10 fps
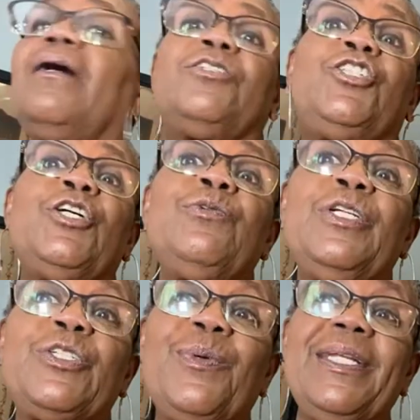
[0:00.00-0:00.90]
June the
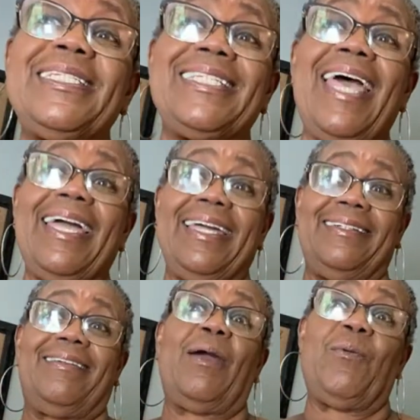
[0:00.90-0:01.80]
22nd
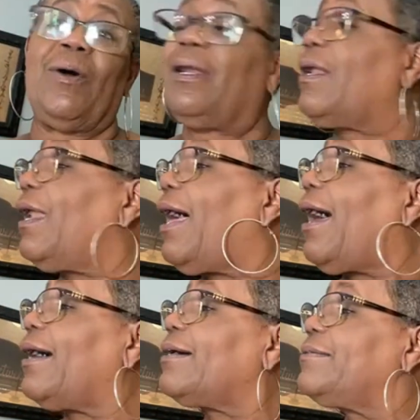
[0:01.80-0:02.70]
at 1
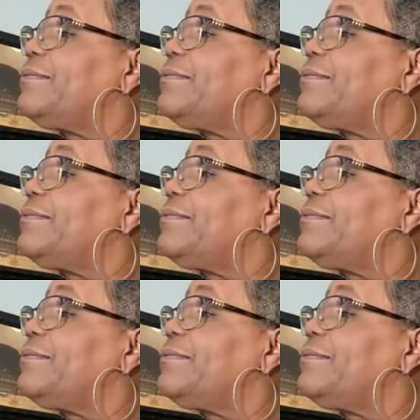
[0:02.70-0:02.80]
o'clock.